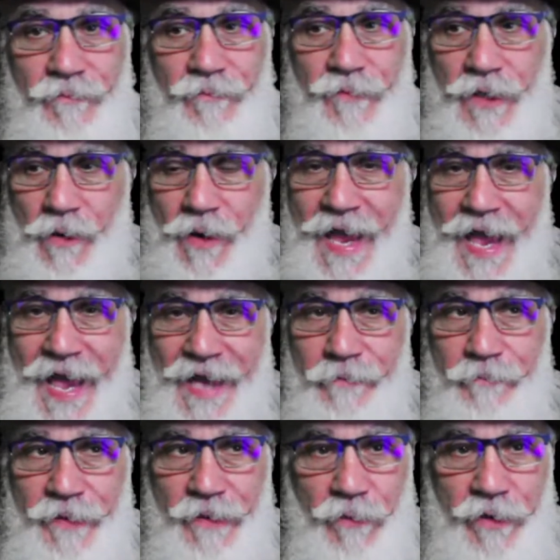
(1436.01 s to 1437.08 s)
I had to
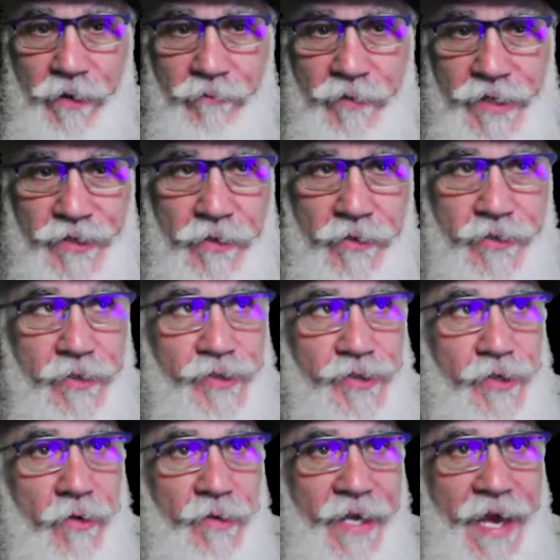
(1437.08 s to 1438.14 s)
be one of the researchers.
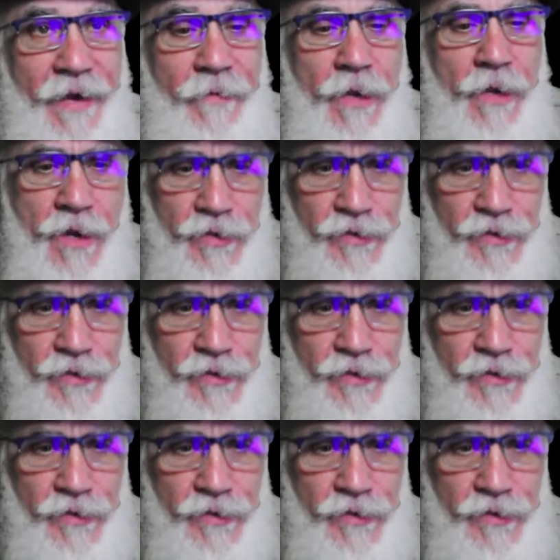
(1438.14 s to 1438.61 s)
So, yeah. So,